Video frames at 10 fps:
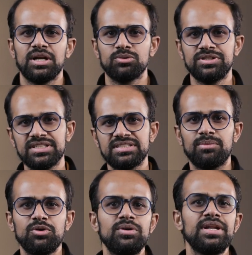Now this
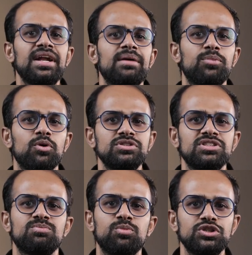community led
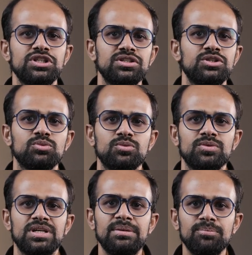approach is pushing to
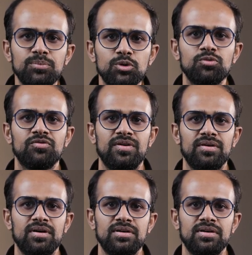improve